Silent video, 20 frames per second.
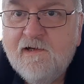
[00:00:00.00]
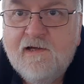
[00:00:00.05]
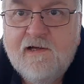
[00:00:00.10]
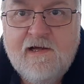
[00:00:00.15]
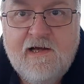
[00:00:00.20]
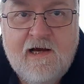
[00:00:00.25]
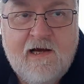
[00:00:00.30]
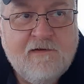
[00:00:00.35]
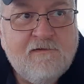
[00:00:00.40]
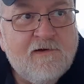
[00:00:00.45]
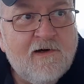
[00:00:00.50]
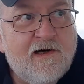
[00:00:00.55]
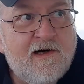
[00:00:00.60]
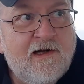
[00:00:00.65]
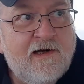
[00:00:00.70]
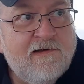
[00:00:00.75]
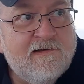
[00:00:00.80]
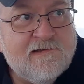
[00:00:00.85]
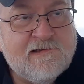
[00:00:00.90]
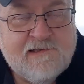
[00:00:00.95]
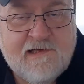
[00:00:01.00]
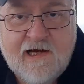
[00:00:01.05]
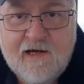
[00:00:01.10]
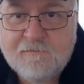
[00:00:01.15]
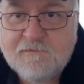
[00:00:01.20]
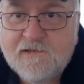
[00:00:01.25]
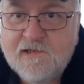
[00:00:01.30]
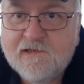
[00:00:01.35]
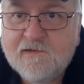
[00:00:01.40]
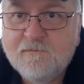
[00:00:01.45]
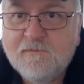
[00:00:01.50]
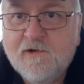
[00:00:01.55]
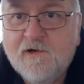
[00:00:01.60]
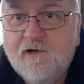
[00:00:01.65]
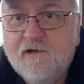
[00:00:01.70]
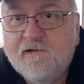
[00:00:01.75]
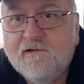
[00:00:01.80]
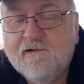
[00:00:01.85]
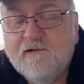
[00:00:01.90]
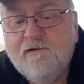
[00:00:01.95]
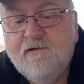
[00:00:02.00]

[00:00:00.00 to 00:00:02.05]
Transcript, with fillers: yeah, I thought I'd just stop, take a break,